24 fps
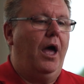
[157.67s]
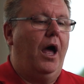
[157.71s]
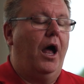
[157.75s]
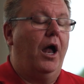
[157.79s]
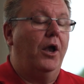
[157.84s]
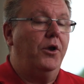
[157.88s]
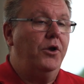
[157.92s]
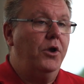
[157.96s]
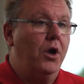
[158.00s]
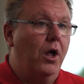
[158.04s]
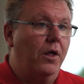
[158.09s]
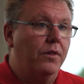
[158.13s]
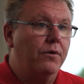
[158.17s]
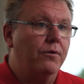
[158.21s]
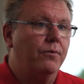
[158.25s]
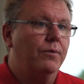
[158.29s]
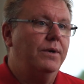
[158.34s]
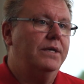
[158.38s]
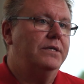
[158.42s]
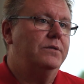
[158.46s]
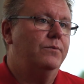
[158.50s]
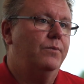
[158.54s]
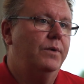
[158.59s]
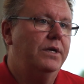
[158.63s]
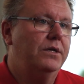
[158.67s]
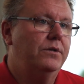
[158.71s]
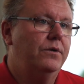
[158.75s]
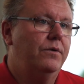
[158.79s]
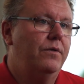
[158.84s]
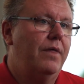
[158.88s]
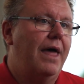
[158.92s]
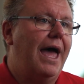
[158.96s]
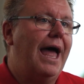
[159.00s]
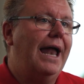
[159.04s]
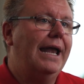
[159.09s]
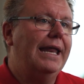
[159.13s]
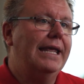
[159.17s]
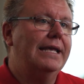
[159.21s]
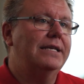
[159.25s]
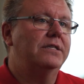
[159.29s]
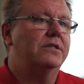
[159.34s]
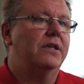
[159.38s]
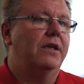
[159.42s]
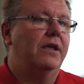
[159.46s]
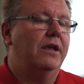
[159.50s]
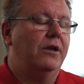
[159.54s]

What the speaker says: Another reason we do that is